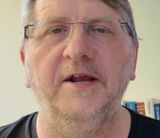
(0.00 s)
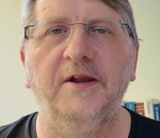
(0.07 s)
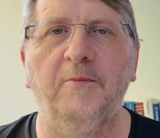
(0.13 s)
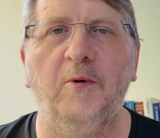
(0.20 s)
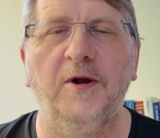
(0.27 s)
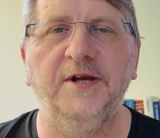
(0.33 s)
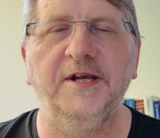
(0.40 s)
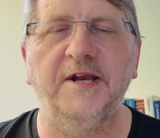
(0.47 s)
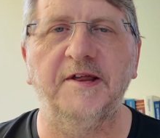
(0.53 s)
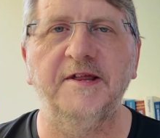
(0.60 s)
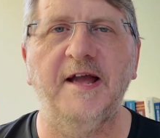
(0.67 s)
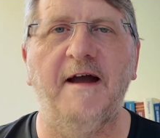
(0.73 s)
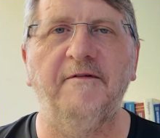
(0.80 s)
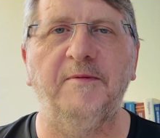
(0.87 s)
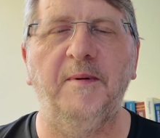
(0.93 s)
The wording doesn't
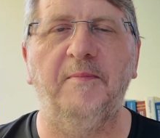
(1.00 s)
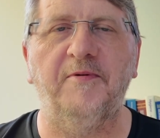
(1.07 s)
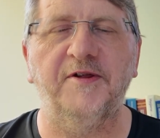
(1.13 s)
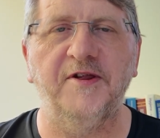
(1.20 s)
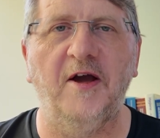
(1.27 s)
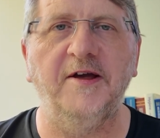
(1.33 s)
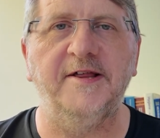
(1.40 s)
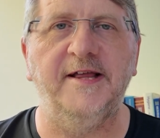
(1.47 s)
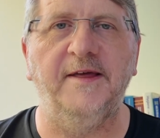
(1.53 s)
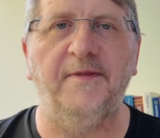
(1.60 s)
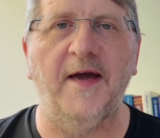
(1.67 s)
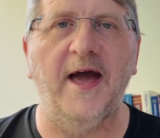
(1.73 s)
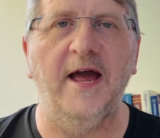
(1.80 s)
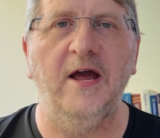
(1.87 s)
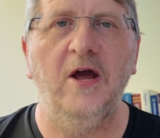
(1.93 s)
have to be precisely
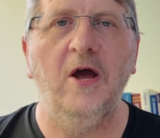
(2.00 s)
that,